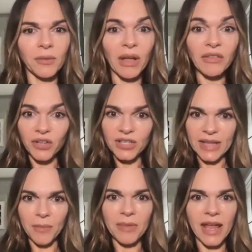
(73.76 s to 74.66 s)
My first
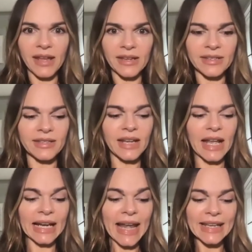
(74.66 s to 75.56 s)
step is
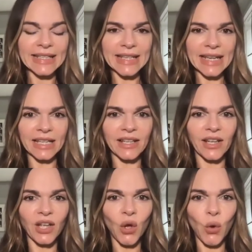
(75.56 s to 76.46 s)
cleansing
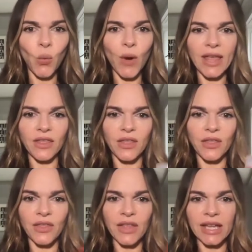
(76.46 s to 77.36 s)
with
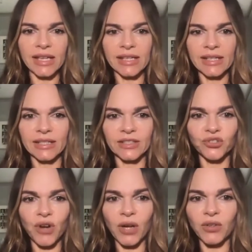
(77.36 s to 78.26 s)
the
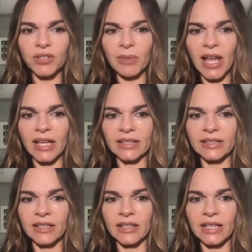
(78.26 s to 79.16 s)
Dragon's Blood
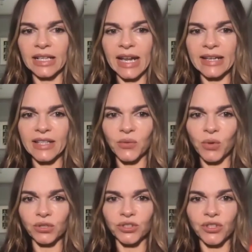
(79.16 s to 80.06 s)
cleansing
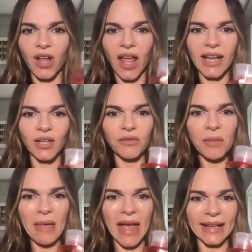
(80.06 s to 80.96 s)
water. I love the
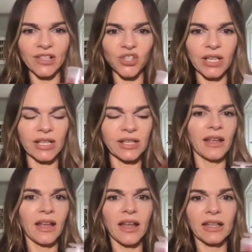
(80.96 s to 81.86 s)
packaging
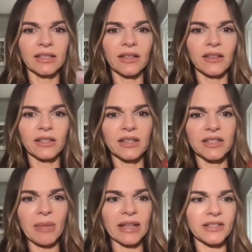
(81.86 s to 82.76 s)
and the
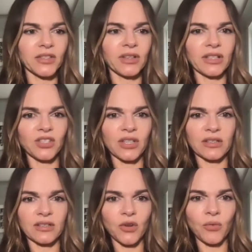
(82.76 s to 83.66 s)
dispenser. It's
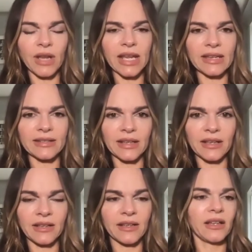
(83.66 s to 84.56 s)
just so
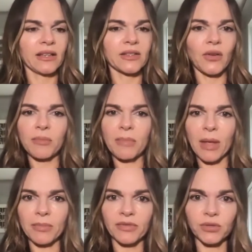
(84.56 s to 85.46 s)
easy. So I
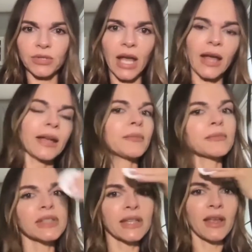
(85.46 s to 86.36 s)
pump a few
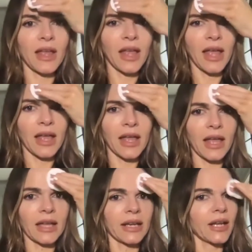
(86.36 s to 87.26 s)
times
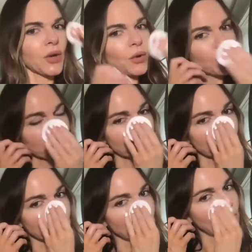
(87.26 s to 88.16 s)
and I go
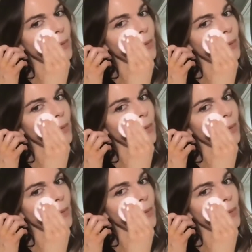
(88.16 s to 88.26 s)
through